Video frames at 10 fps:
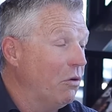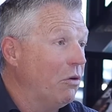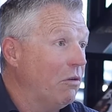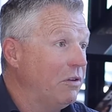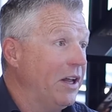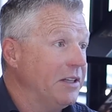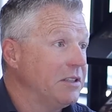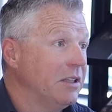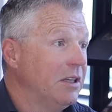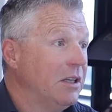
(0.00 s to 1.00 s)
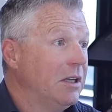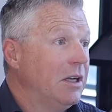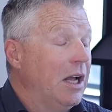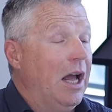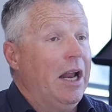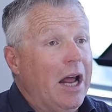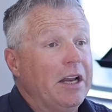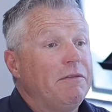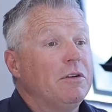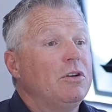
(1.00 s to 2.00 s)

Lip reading: of late, and if you